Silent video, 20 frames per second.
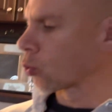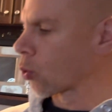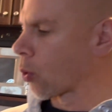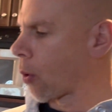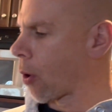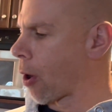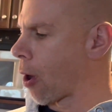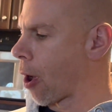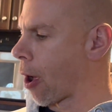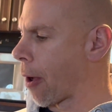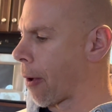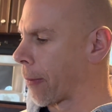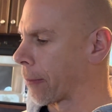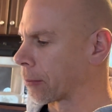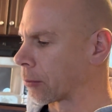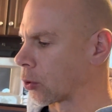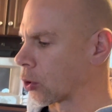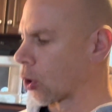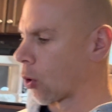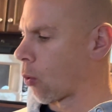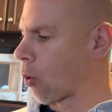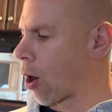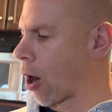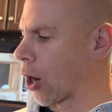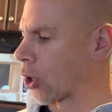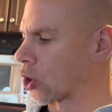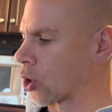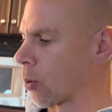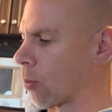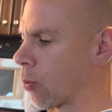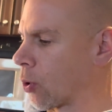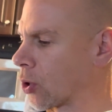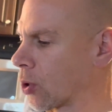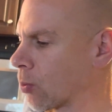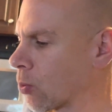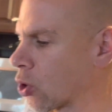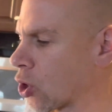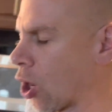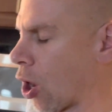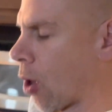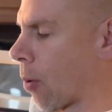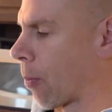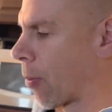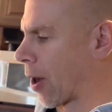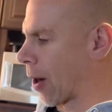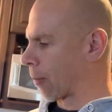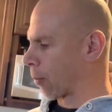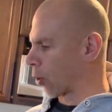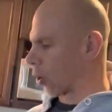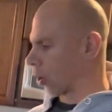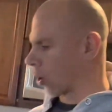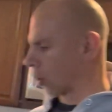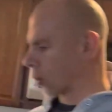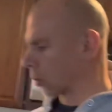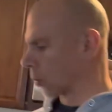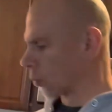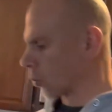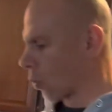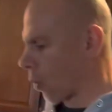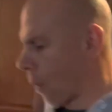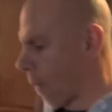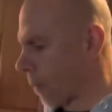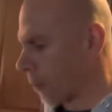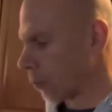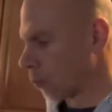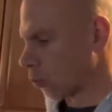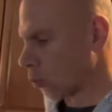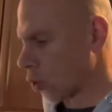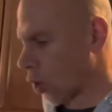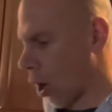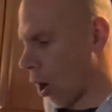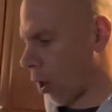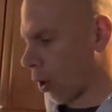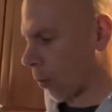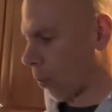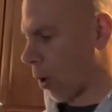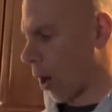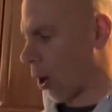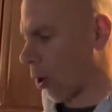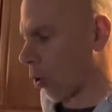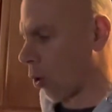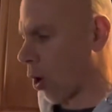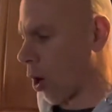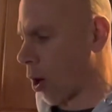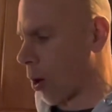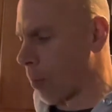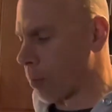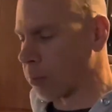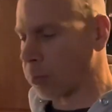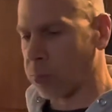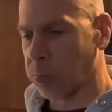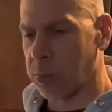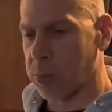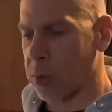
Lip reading: washed and put some salt, pepper, garlic powder on them.